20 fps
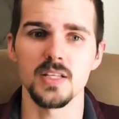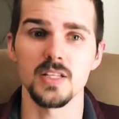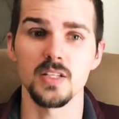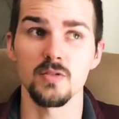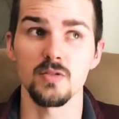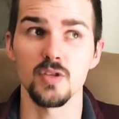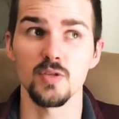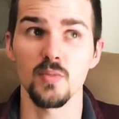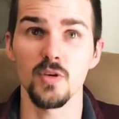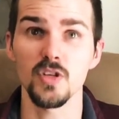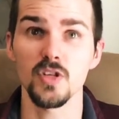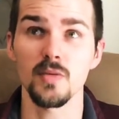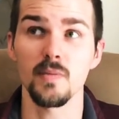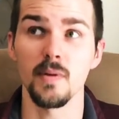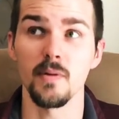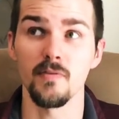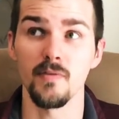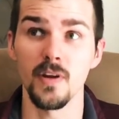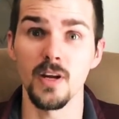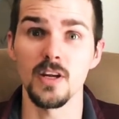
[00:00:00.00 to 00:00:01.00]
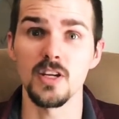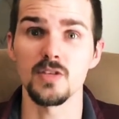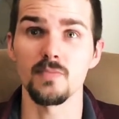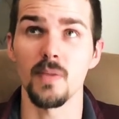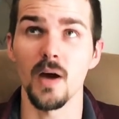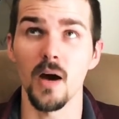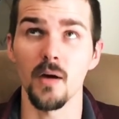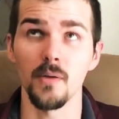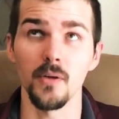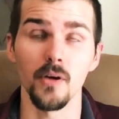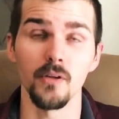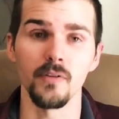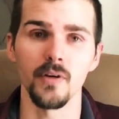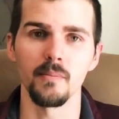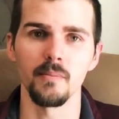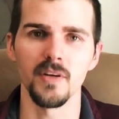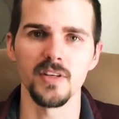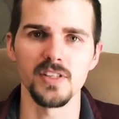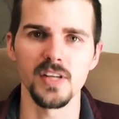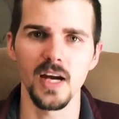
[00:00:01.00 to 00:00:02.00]
it was supposed to be finished about
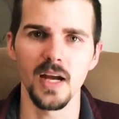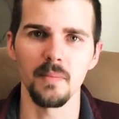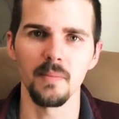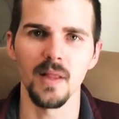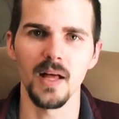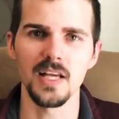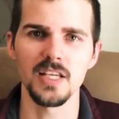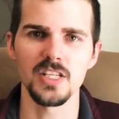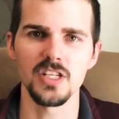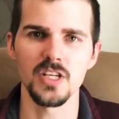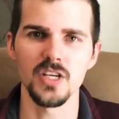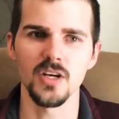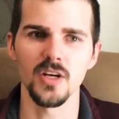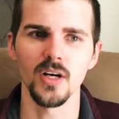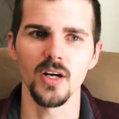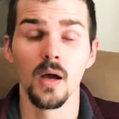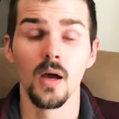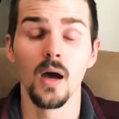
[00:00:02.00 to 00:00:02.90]
November time last year.